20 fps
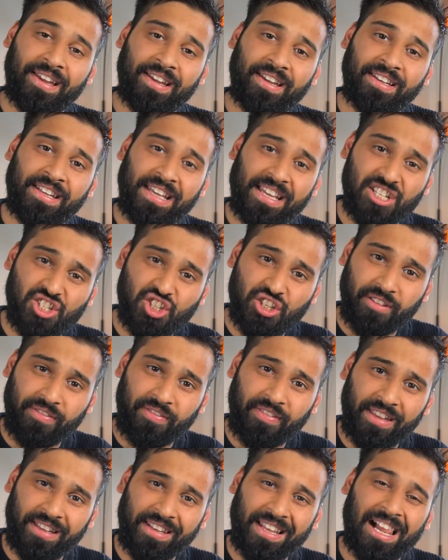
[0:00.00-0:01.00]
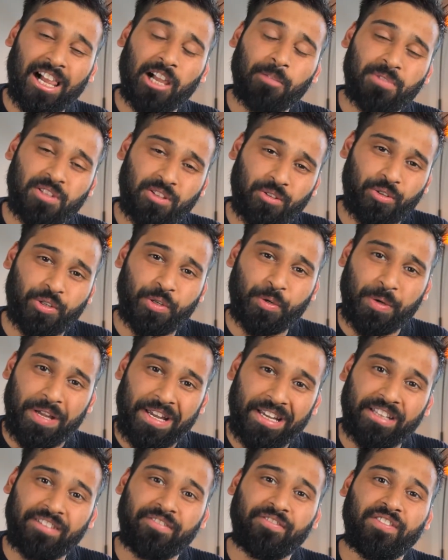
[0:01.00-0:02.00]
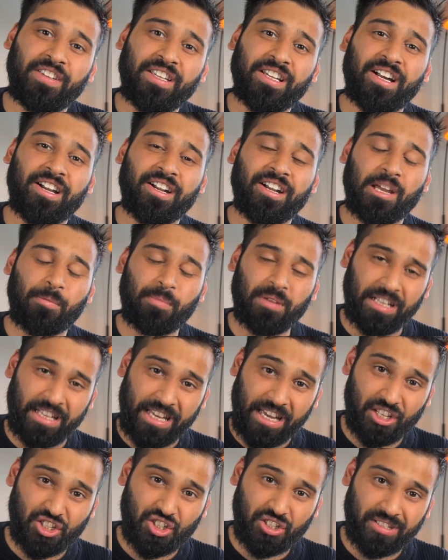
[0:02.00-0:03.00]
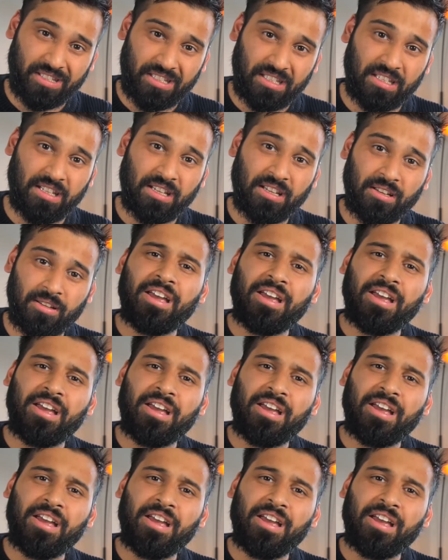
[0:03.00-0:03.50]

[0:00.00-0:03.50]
an engine that helps you create V R applications.